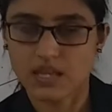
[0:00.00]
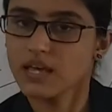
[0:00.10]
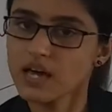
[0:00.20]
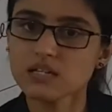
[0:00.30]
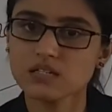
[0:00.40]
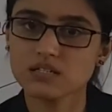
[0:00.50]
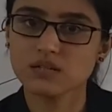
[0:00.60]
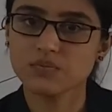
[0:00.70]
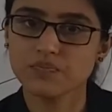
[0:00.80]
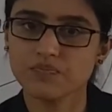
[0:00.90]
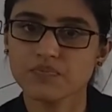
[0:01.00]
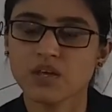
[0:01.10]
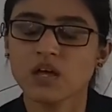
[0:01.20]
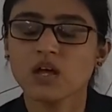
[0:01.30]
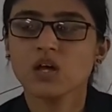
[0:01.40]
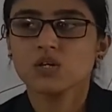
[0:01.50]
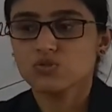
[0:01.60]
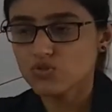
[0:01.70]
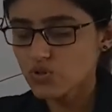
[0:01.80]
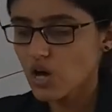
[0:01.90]
Yes.
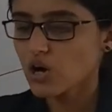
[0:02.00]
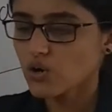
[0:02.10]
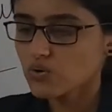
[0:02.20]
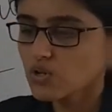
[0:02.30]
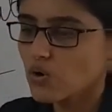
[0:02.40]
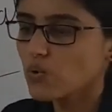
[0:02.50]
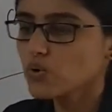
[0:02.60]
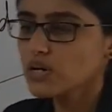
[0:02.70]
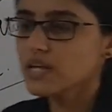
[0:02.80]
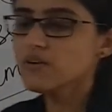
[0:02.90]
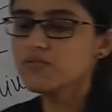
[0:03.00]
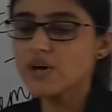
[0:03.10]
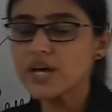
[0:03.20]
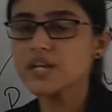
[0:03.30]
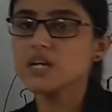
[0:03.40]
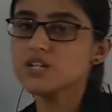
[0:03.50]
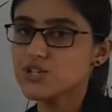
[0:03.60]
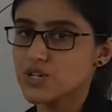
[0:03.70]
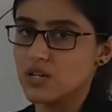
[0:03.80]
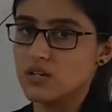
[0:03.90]
So now the only
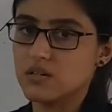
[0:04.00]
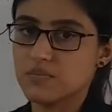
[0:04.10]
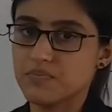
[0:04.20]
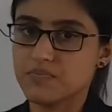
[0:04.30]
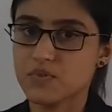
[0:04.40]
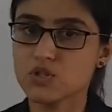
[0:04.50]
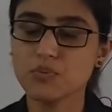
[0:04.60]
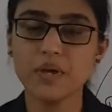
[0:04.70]
variation to be